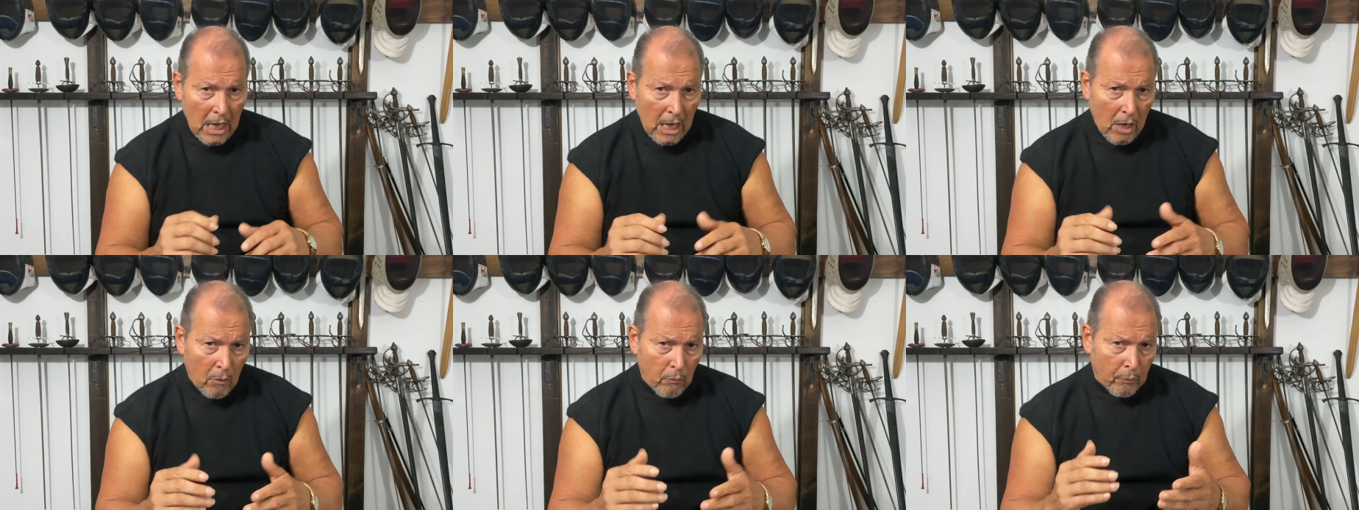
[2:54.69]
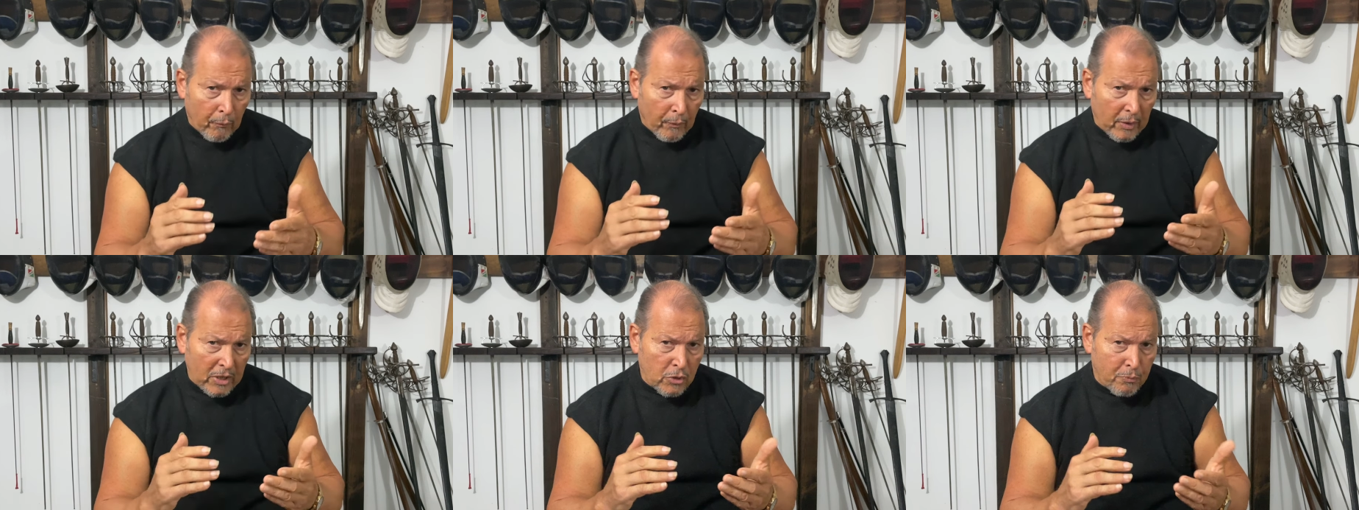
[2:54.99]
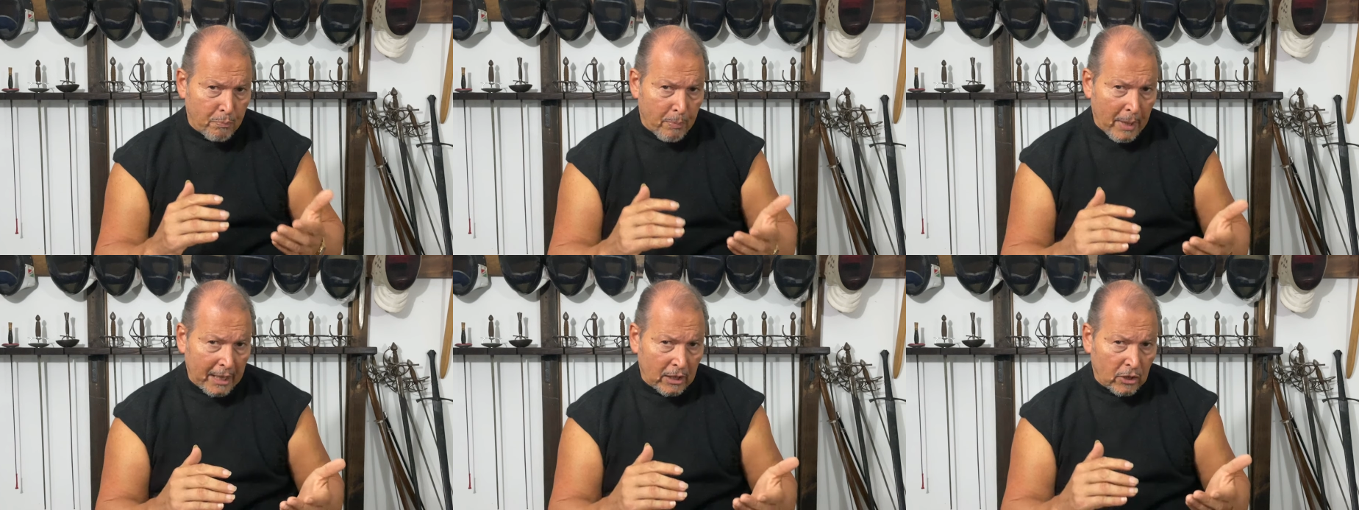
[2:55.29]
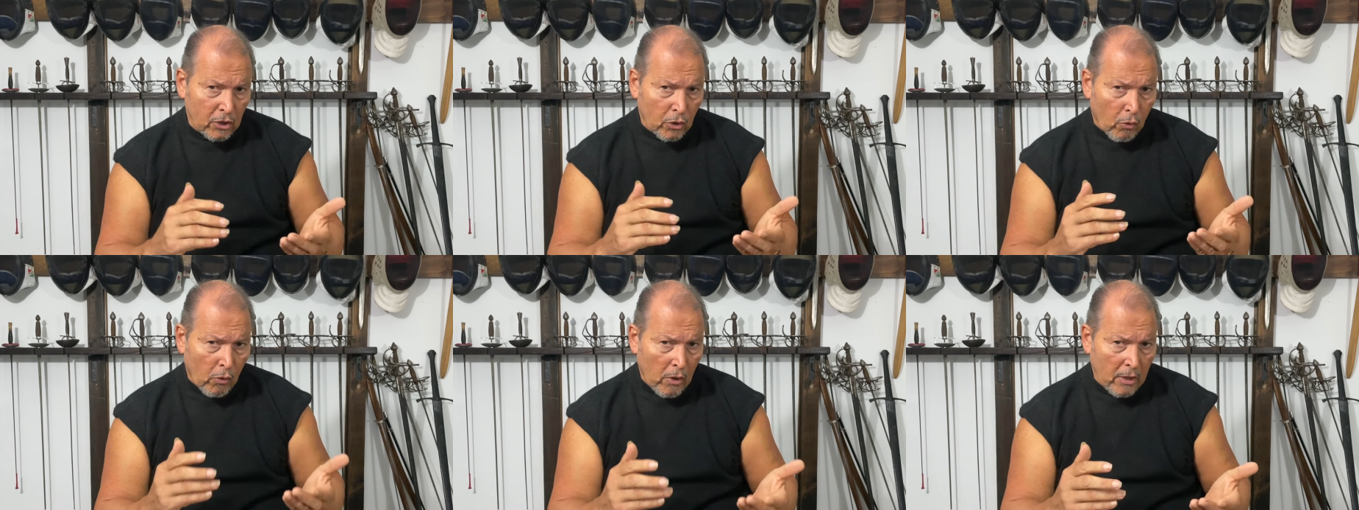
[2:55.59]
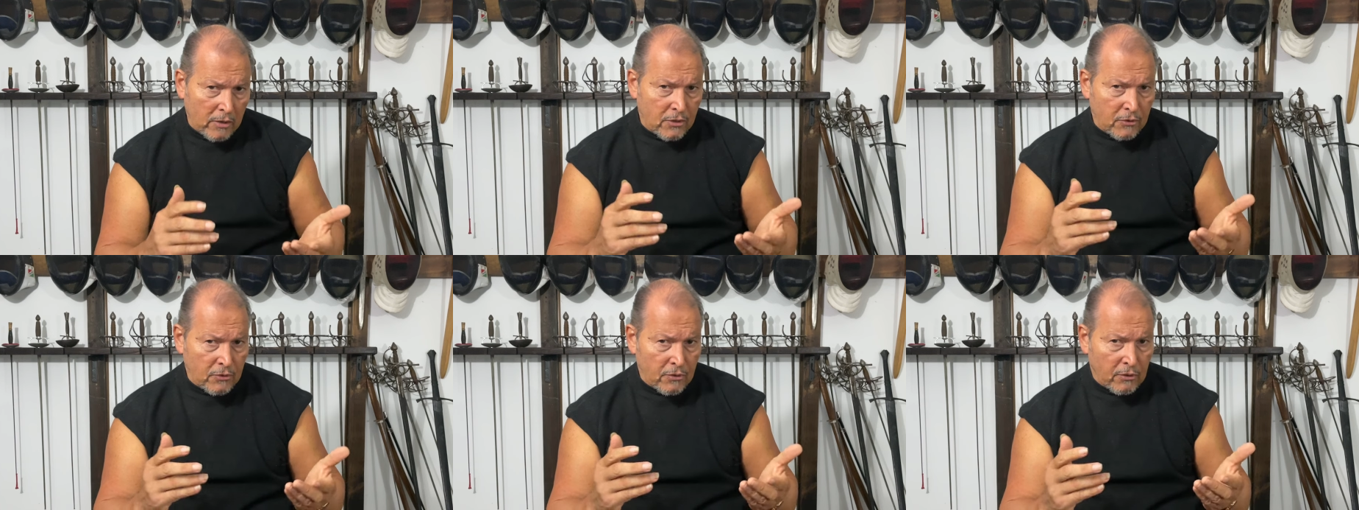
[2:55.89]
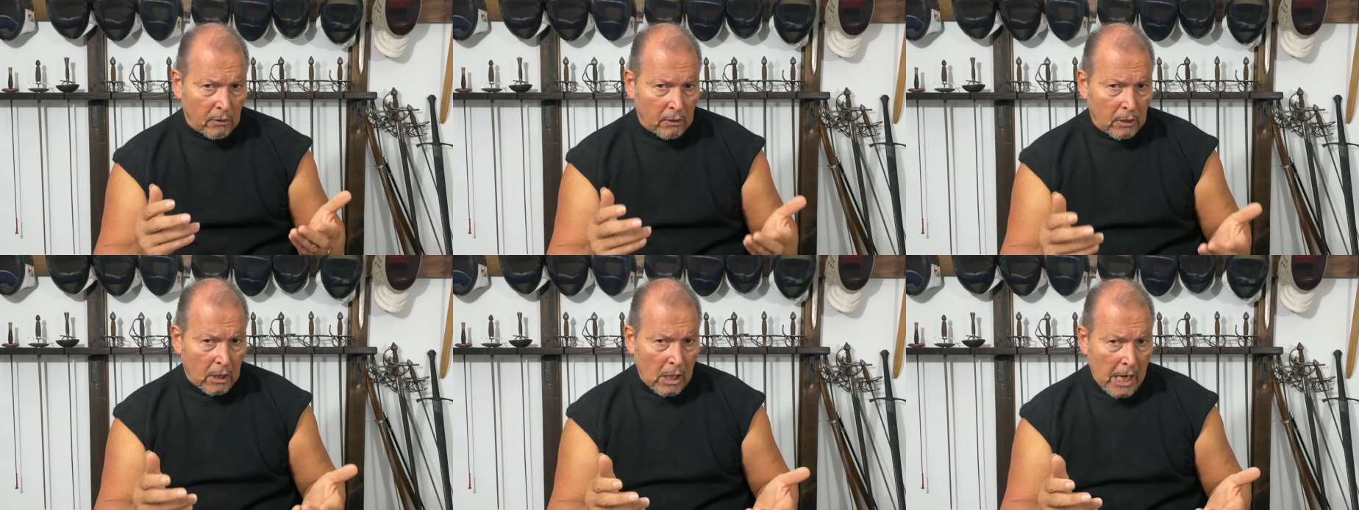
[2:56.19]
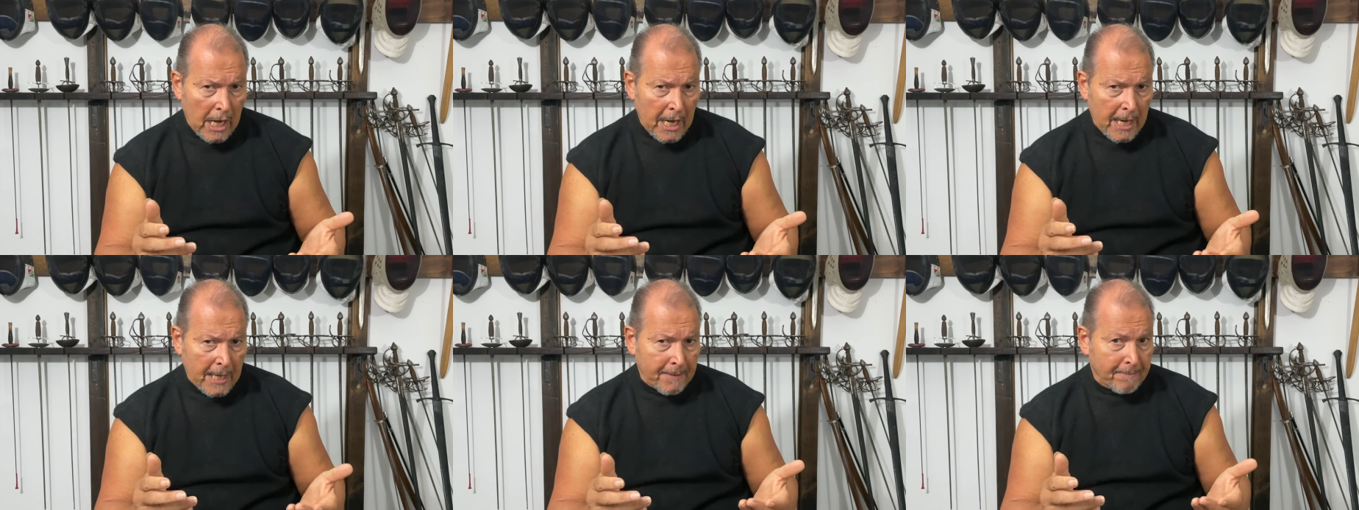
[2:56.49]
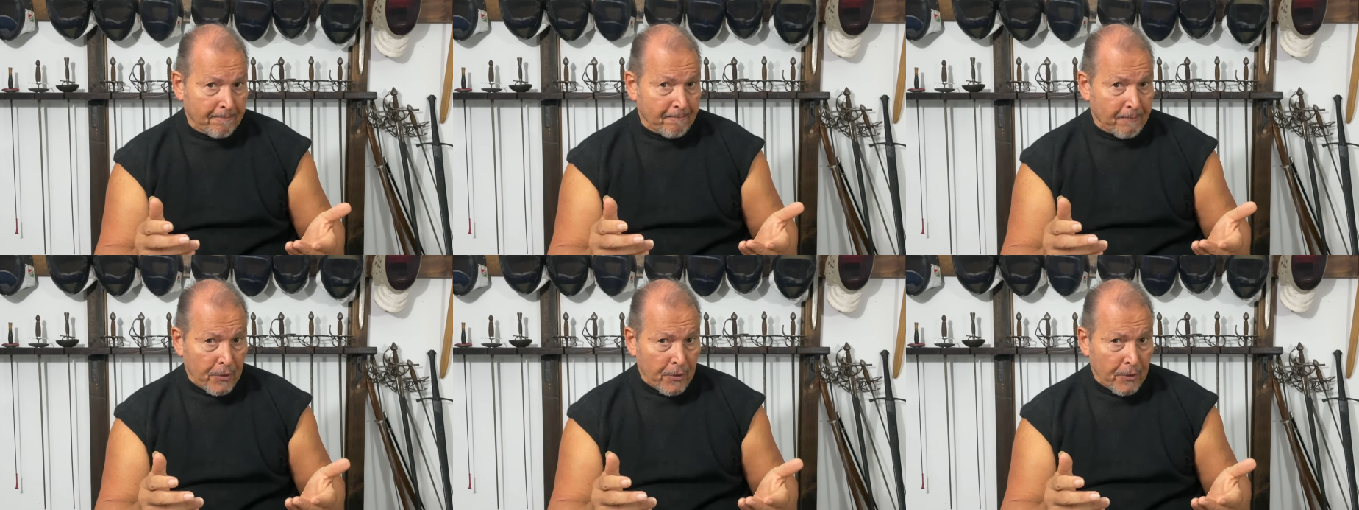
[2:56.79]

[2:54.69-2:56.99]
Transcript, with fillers: When respect crosses the line,